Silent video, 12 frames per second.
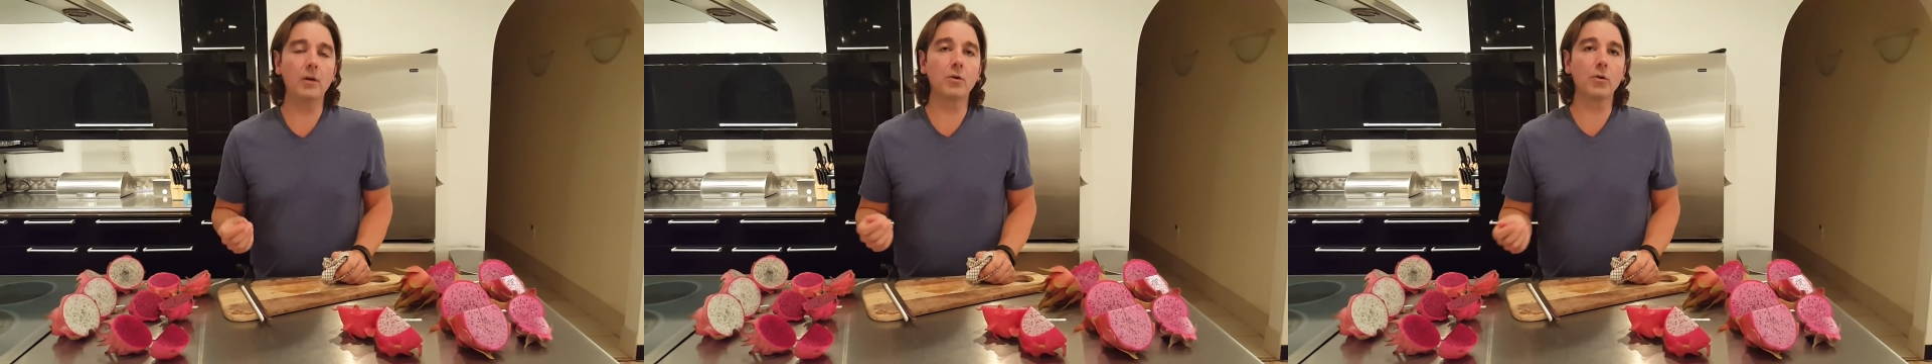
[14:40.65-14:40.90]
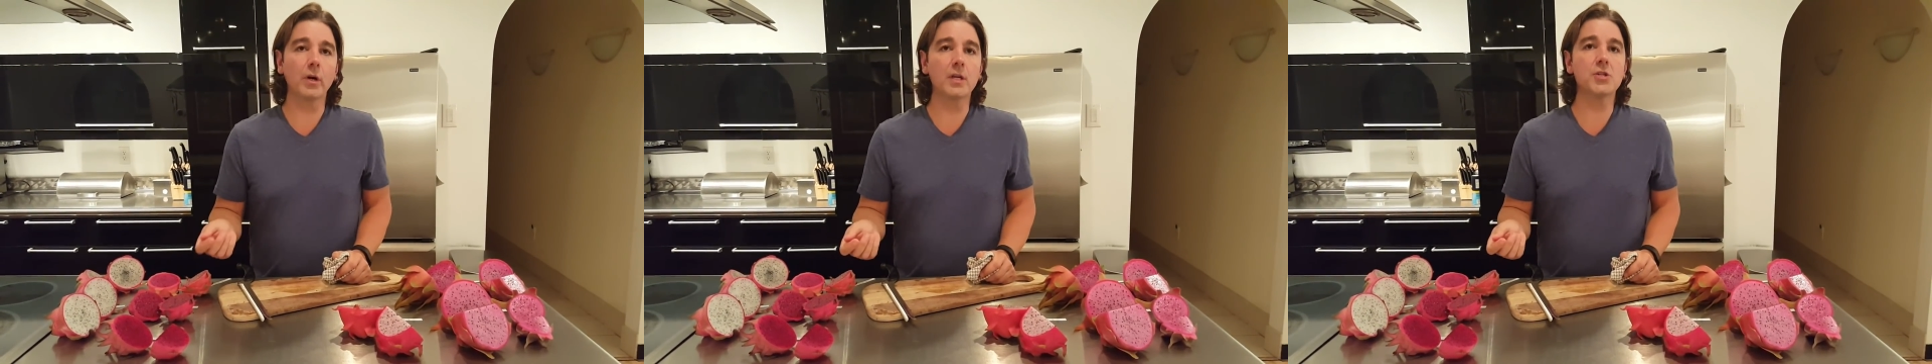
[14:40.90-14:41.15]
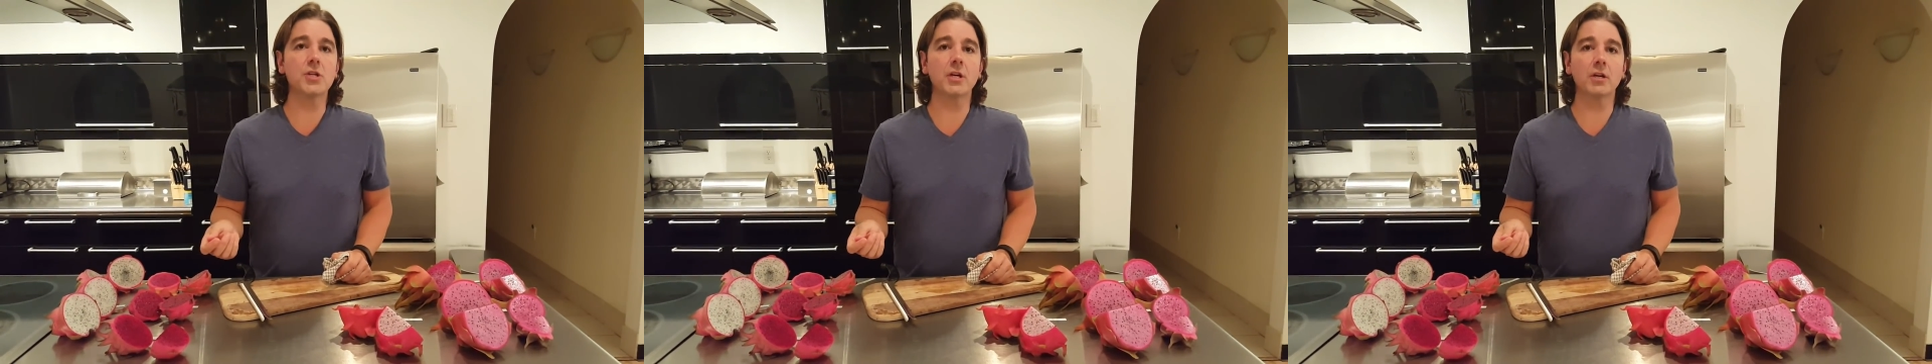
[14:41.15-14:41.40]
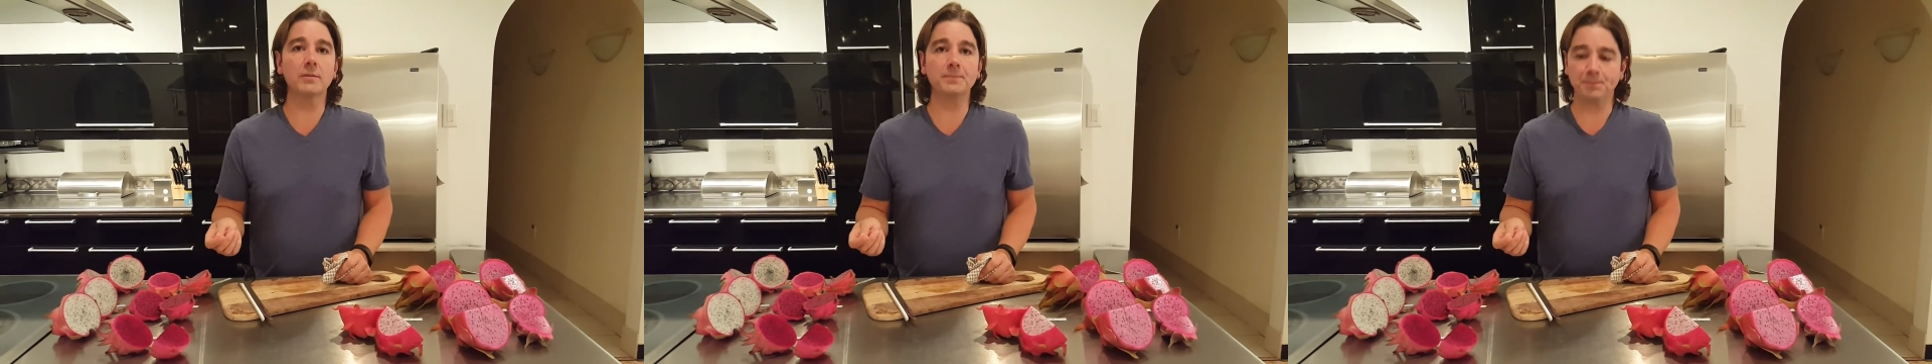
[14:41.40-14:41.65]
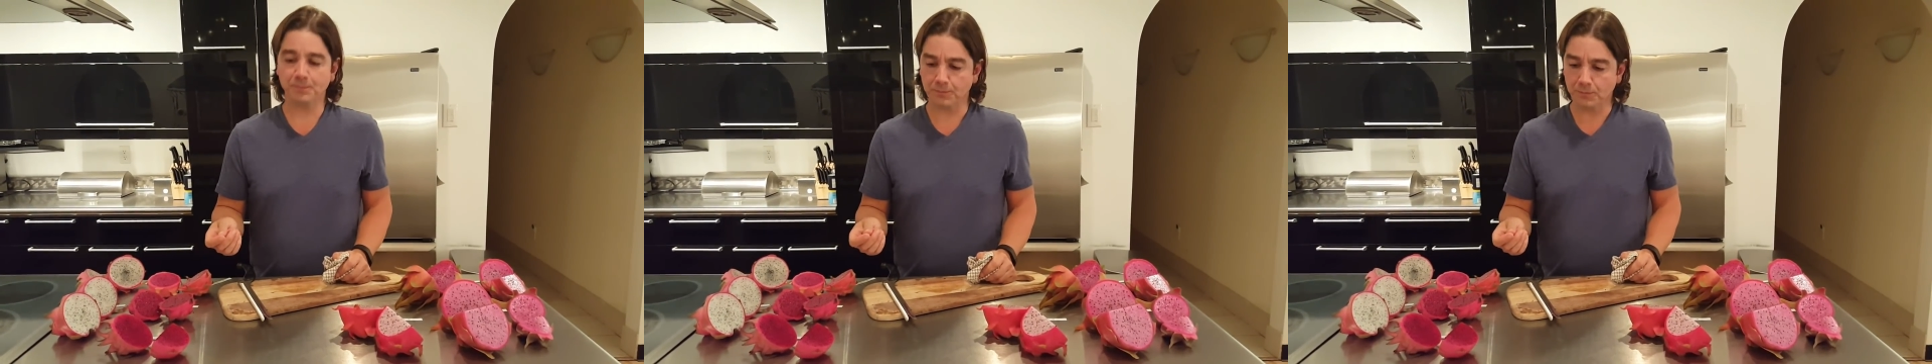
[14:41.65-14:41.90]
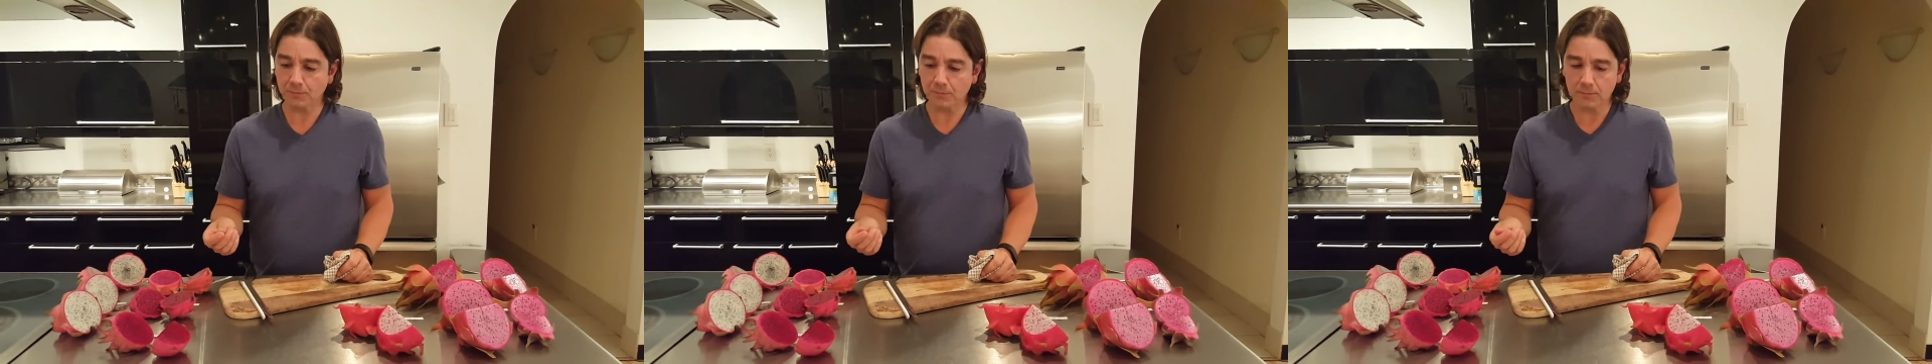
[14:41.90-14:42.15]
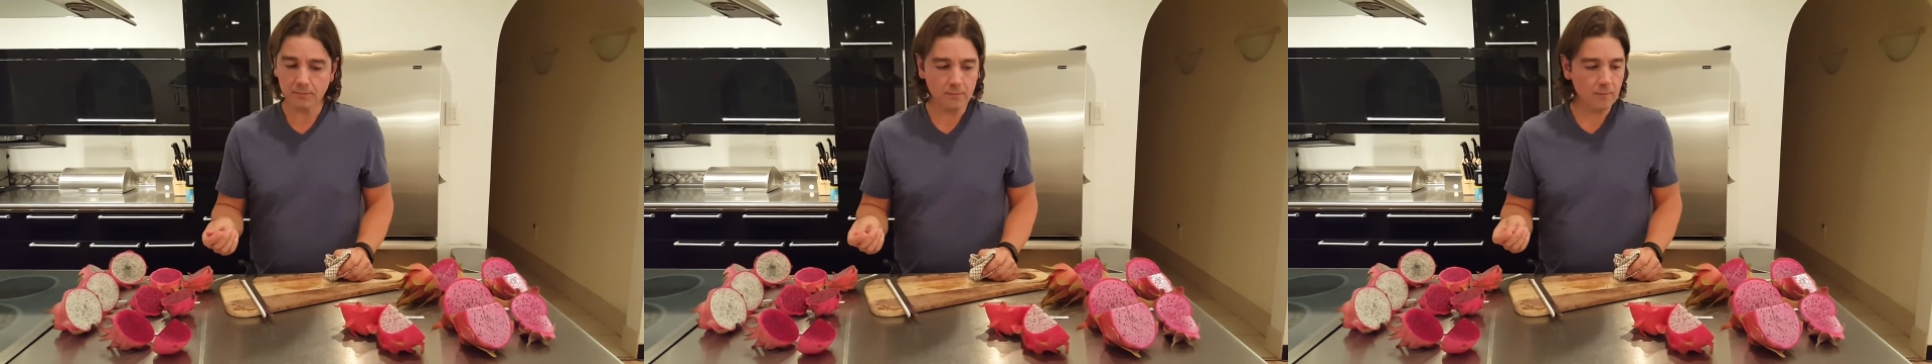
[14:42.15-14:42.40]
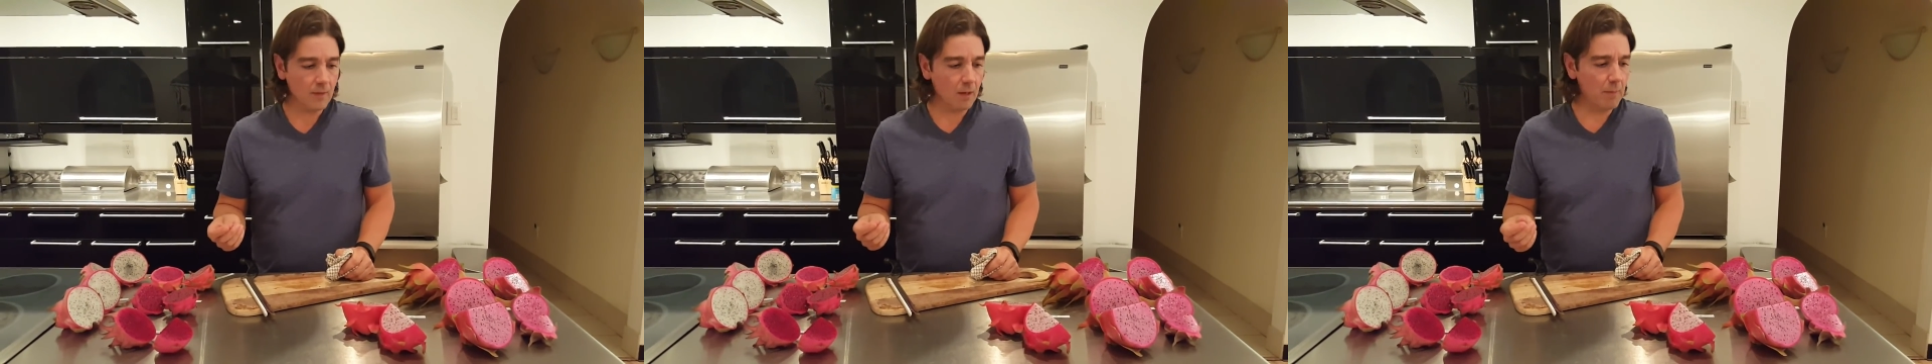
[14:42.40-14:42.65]
are a little crunchier,
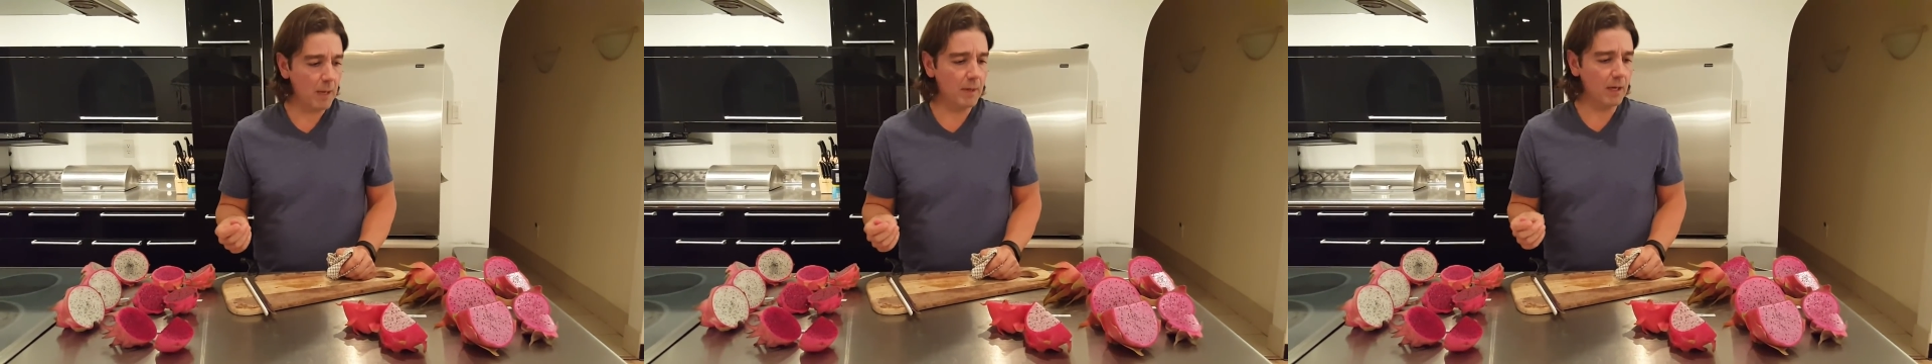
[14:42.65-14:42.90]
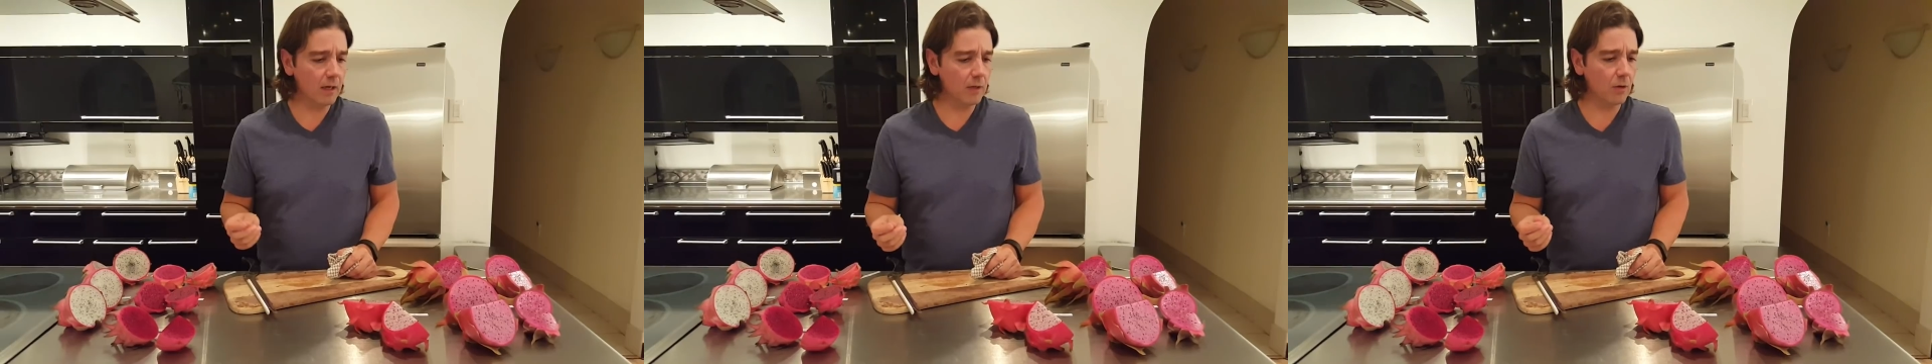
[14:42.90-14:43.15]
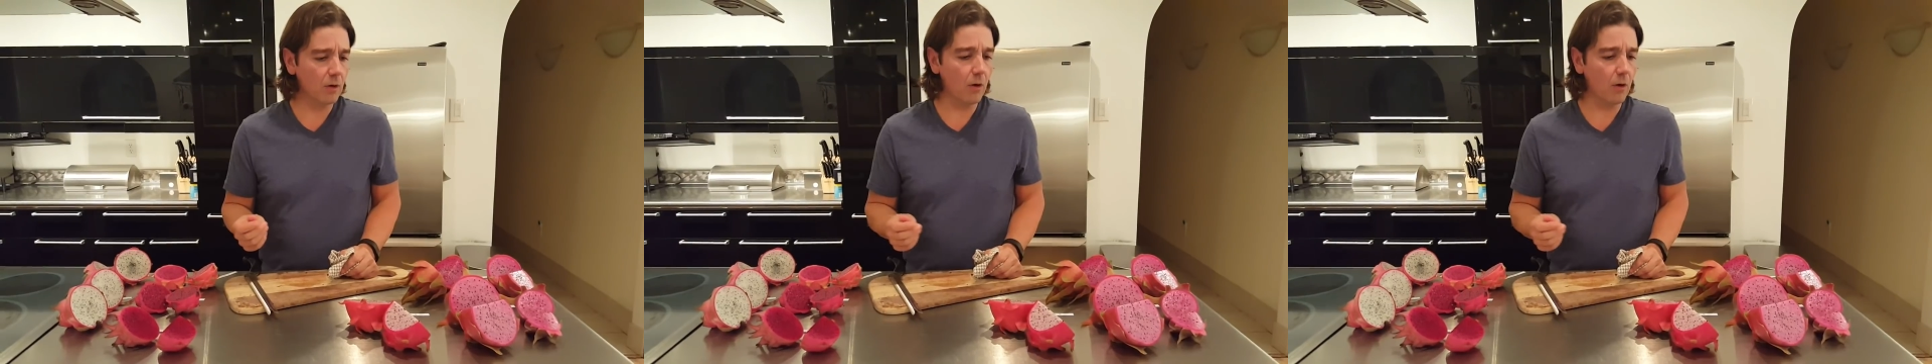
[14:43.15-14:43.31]
maybe